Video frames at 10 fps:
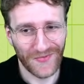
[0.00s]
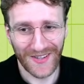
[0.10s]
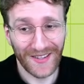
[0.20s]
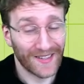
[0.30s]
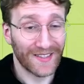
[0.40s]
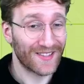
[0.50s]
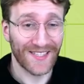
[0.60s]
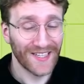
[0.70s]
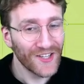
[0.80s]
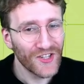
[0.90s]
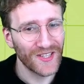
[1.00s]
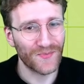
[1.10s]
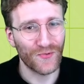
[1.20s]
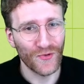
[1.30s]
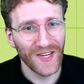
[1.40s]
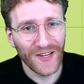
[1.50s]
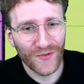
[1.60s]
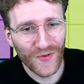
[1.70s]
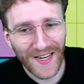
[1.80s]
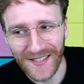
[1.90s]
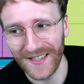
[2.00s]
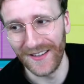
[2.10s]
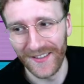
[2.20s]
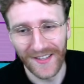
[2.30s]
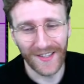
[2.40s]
The synergy is pretty crazy.